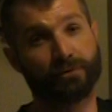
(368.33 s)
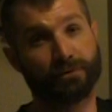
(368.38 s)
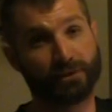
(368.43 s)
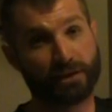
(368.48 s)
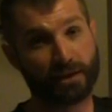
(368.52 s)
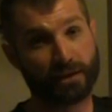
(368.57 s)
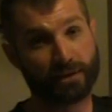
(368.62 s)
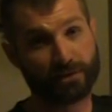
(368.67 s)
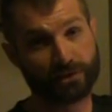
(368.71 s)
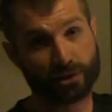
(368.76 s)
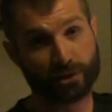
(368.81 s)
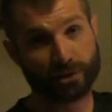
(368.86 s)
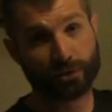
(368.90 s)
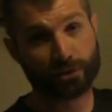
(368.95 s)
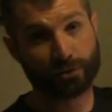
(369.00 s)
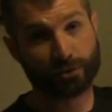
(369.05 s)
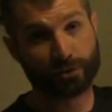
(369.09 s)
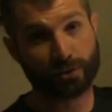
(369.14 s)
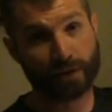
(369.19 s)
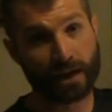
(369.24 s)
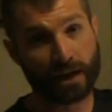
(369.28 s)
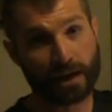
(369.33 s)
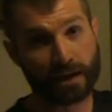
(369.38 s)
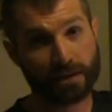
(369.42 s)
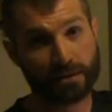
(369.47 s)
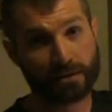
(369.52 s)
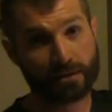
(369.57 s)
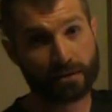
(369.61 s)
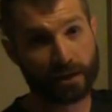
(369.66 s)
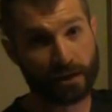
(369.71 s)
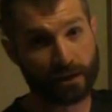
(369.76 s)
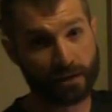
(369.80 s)
Say 0 through 9.
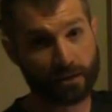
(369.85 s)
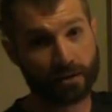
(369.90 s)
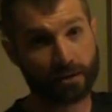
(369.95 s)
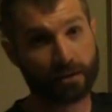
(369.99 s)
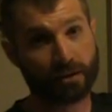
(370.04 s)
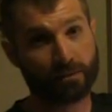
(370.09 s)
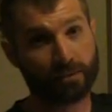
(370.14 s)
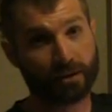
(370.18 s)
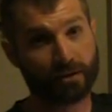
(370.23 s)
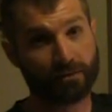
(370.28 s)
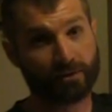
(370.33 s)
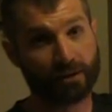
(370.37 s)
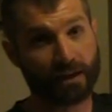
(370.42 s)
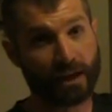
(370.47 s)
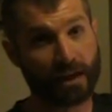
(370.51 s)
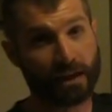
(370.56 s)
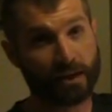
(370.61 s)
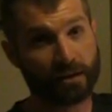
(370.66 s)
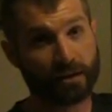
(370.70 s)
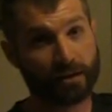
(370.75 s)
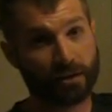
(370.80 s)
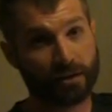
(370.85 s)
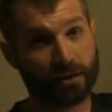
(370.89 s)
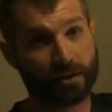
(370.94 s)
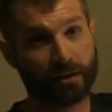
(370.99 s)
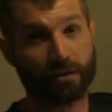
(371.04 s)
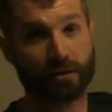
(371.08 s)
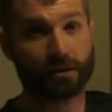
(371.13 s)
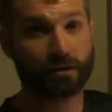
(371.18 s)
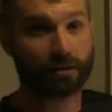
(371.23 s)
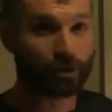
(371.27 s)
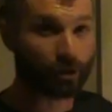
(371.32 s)
Anything above that,
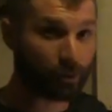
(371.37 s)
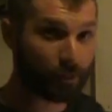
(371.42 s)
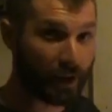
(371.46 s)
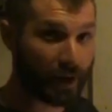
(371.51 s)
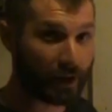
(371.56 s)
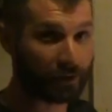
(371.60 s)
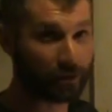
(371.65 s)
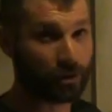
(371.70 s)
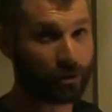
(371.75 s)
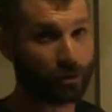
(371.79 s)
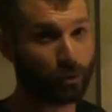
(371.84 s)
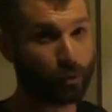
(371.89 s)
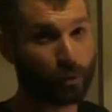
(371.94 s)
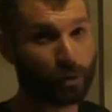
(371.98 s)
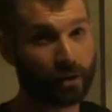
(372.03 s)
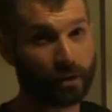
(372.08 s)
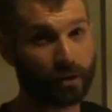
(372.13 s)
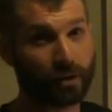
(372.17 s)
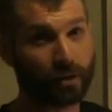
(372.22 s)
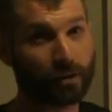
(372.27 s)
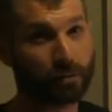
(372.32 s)
go back to your 1.